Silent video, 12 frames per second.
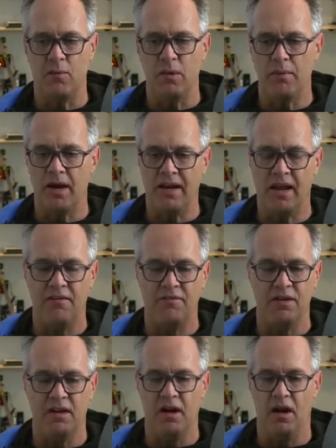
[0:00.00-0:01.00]
we might have
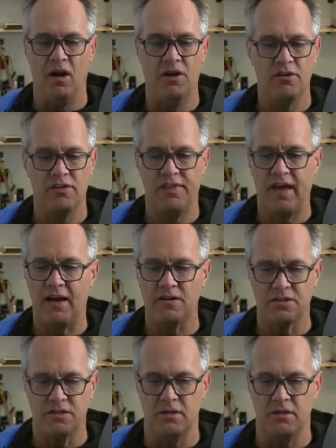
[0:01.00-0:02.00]

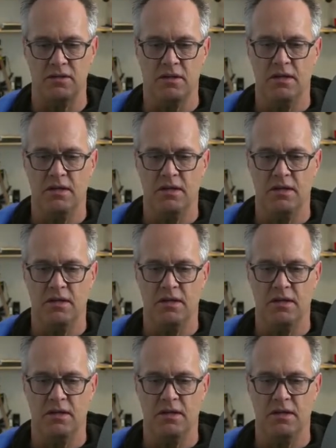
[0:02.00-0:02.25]
100,000